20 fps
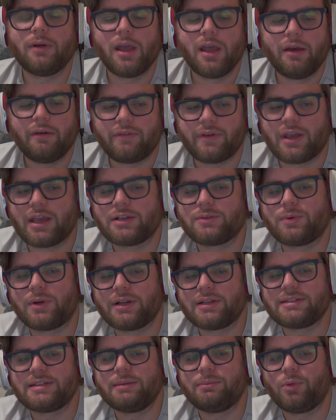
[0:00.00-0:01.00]
If you guys
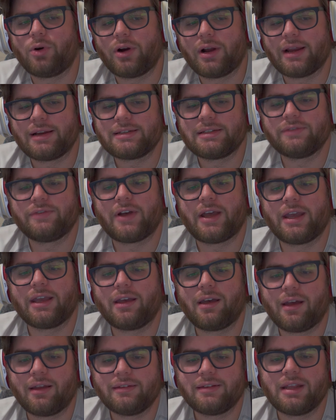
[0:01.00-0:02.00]
wanna see more
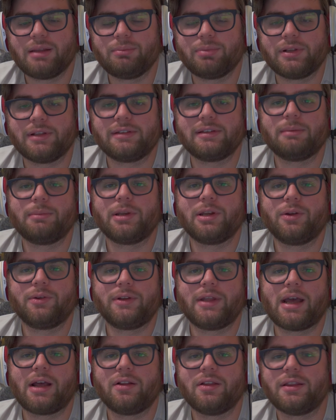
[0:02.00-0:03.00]
XDefiant content, please let me know
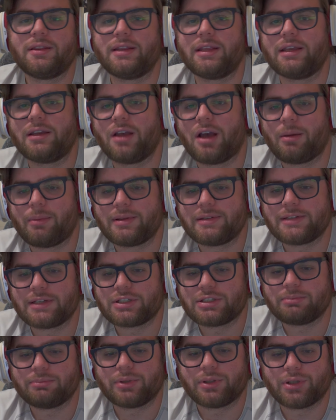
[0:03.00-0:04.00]
down in the comment
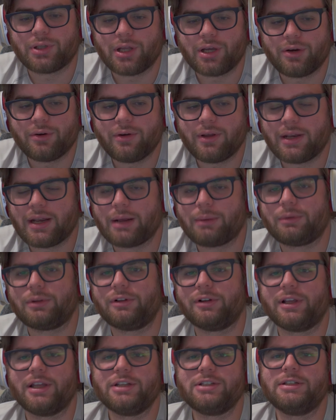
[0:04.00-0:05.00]
section below and I
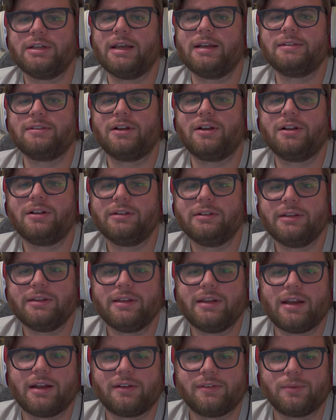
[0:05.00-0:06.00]
will catch you guys all
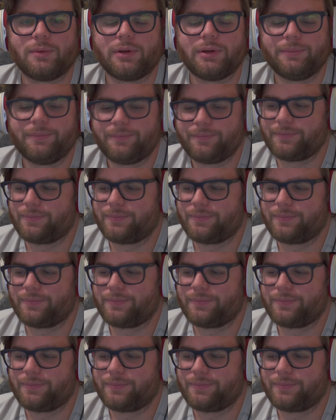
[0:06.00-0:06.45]
in the next one.